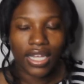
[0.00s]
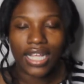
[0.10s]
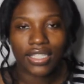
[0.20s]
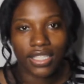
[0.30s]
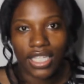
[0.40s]
And
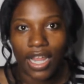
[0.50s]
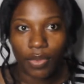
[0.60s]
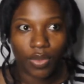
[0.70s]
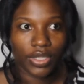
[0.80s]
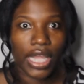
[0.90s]
not to say
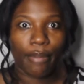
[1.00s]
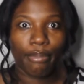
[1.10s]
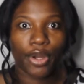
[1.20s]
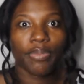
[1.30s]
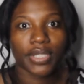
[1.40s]
that we was
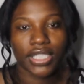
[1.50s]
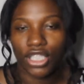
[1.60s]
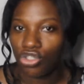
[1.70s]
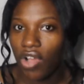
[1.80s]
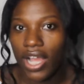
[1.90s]
like
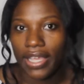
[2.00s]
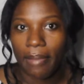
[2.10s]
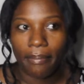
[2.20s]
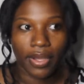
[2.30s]
purposely trying,